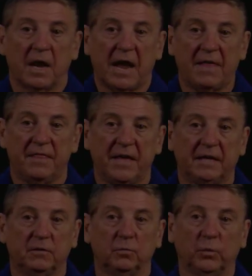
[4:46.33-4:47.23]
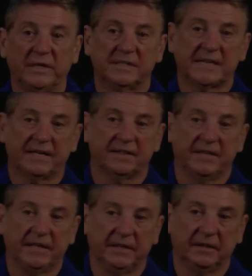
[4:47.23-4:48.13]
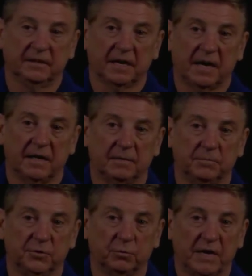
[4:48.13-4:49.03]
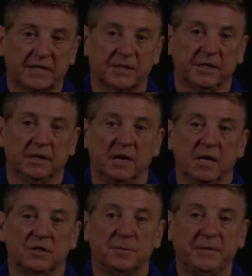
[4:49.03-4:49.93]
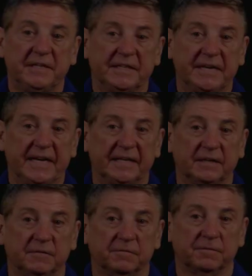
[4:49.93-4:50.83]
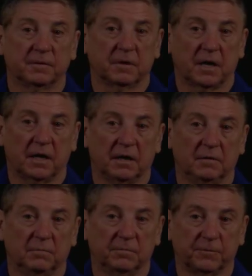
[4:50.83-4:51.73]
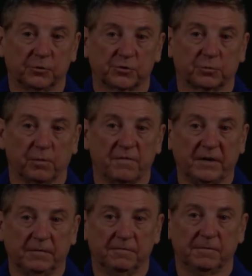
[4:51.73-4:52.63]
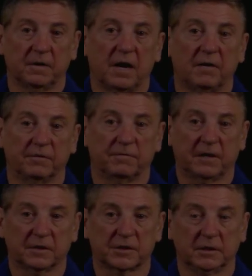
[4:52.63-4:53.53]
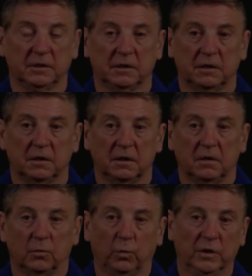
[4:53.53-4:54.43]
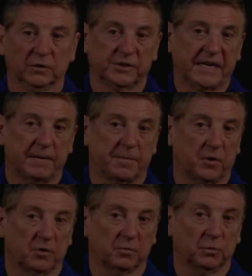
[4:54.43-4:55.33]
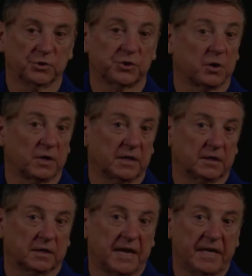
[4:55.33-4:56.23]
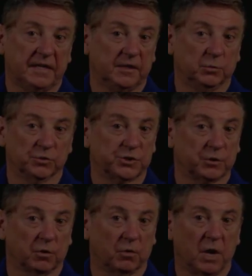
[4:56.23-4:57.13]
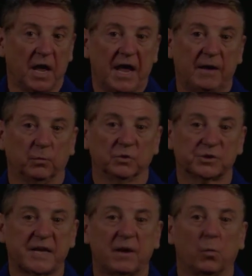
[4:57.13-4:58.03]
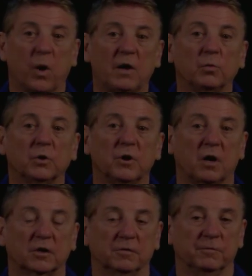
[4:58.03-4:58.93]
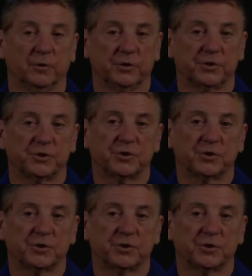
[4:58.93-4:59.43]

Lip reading: And then we set the direction to be the negative first derivative of the function. We'll start at k equals 0, and we'll say while we're not converged.